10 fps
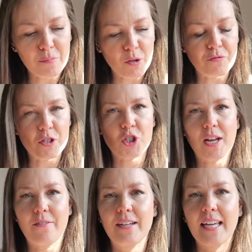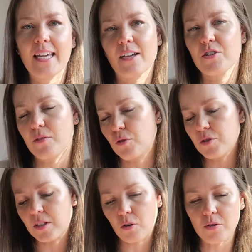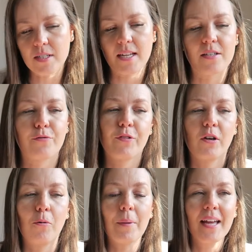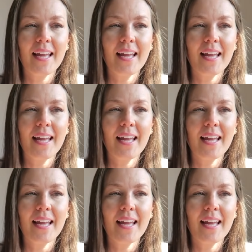moved this chair in here because I've got some content to film